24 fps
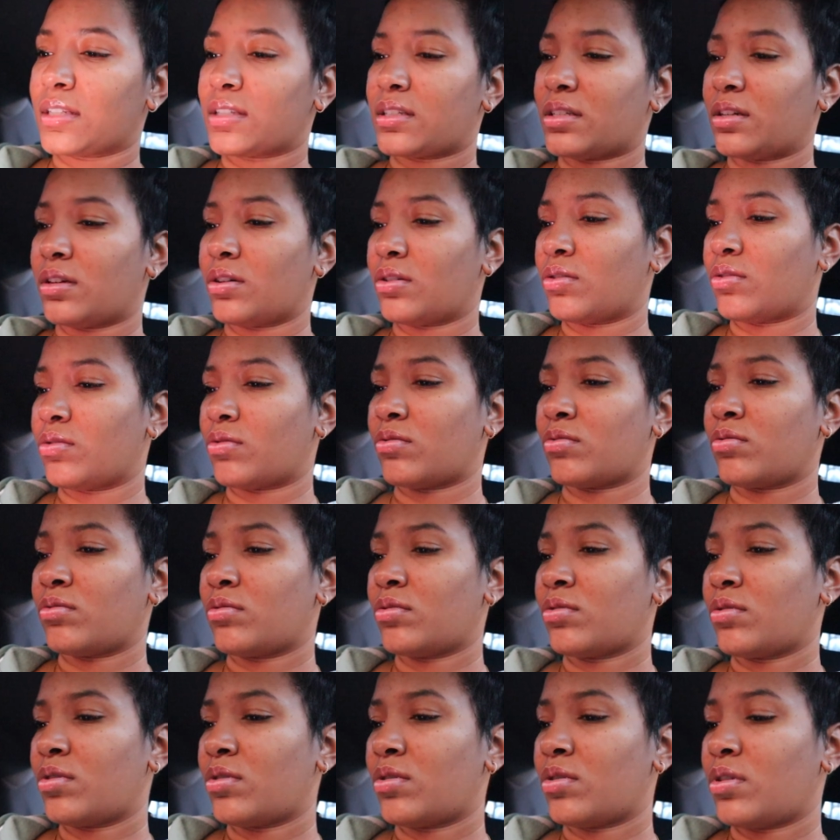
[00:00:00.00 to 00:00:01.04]
So
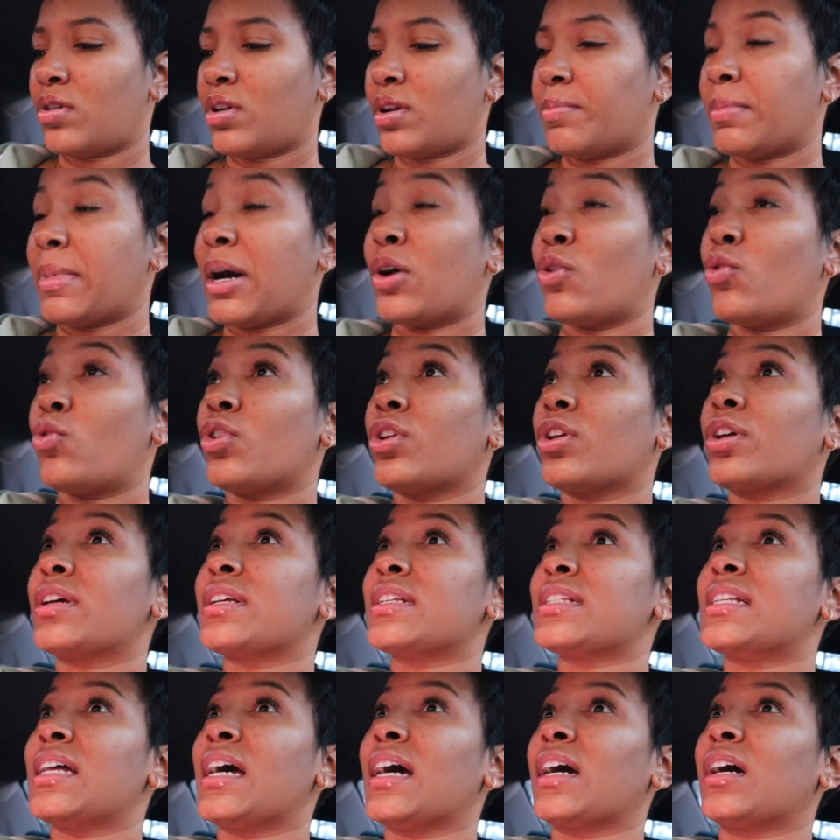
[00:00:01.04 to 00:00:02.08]
my order
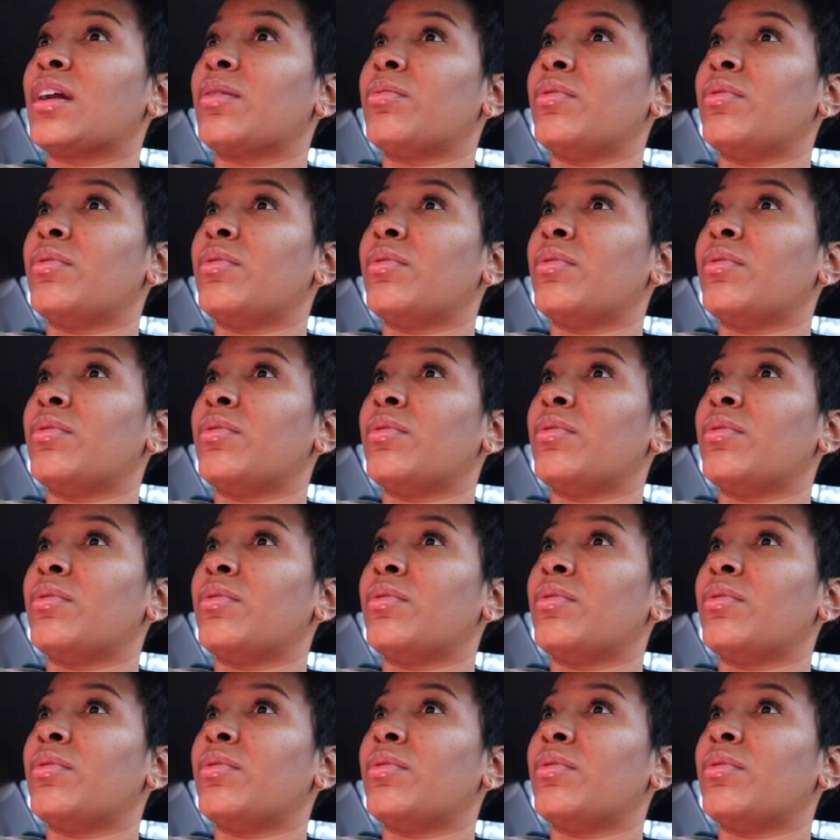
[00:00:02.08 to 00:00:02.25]
is not going